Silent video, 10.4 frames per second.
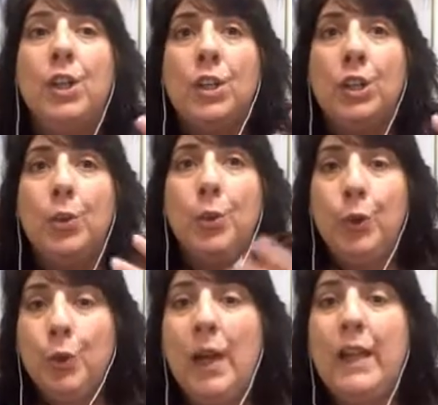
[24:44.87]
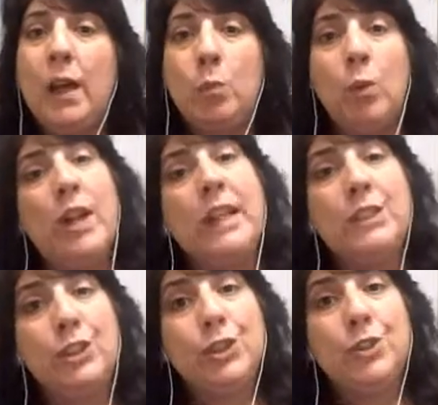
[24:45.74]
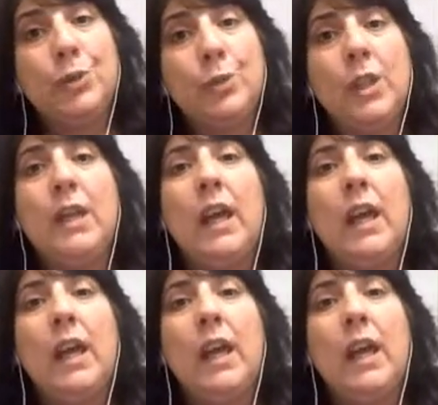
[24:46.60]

who I am, what I do,